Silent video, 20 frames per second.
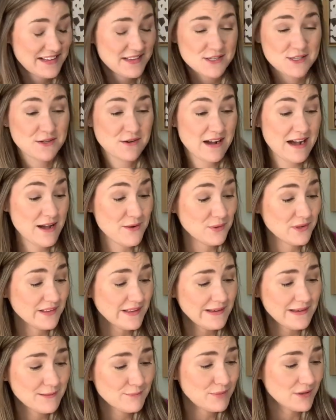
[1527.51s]
So I will
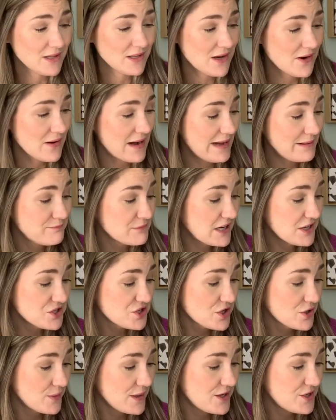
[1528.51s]
link it below. I'm not
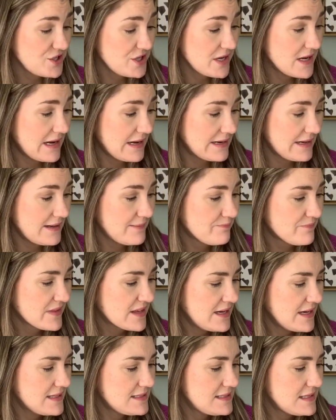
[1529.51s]
sure where she got it.
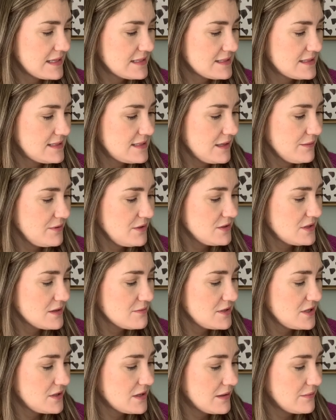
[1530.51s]
It says
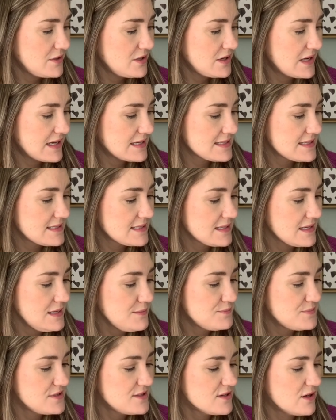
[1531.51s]

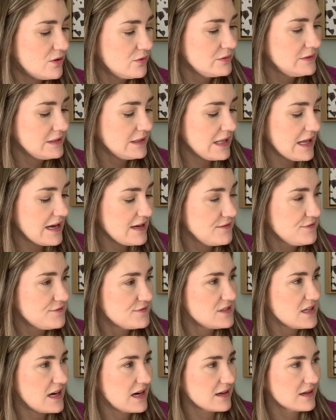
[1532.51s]

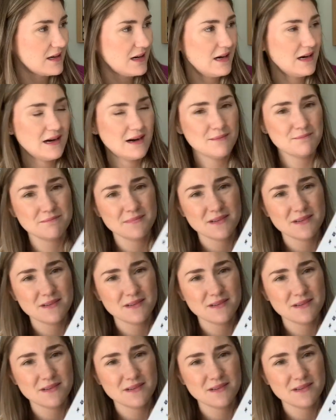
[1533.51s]
www.sleepzonelife.com.